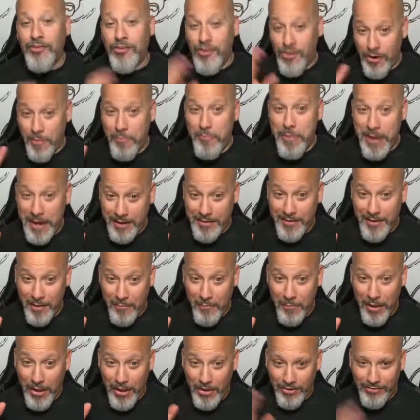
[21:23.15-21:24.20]
You're a big
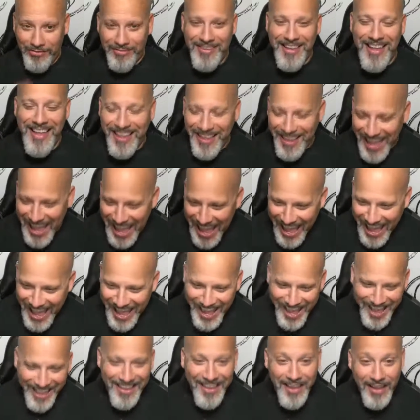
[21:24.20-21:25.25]
dumbbell.
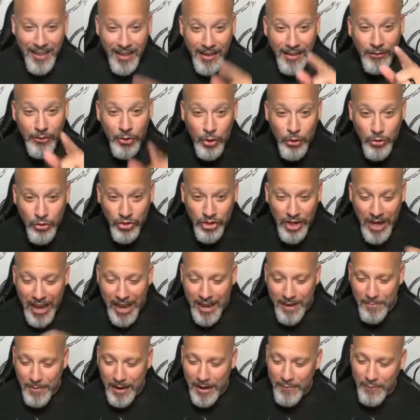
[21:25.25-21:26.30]
Touche,
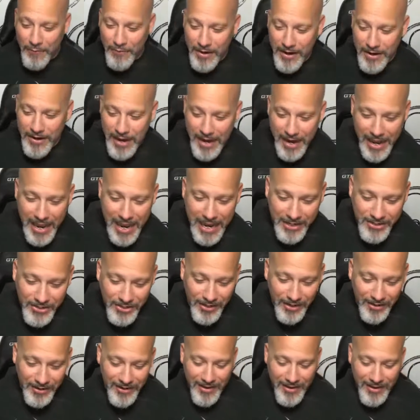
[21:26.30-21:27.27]
my friend. I got you.